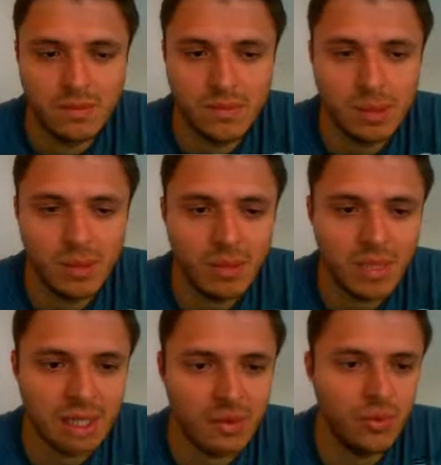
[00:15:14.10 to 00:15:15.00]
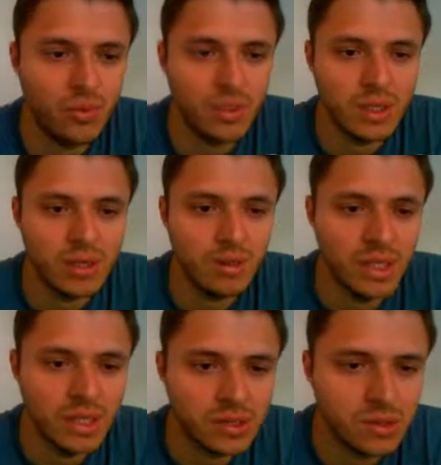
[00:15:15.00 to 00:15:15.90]
I want to play
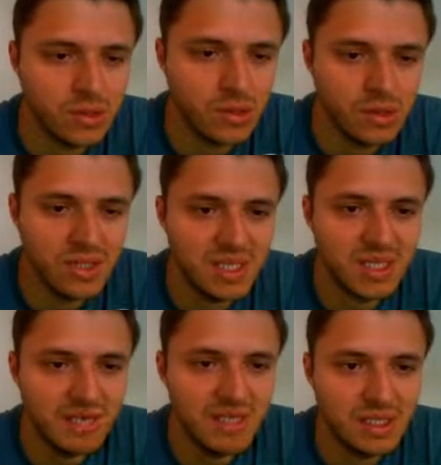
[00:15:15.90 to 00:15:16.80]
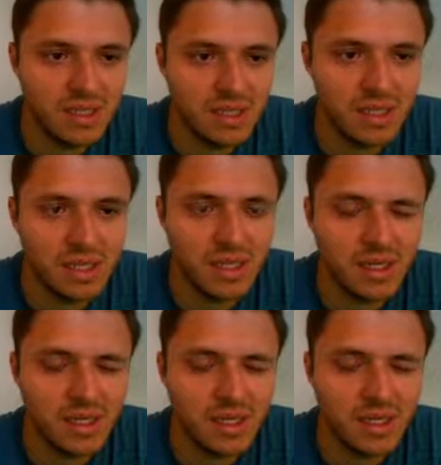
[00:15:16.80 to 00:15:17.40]
queen to d7, I think.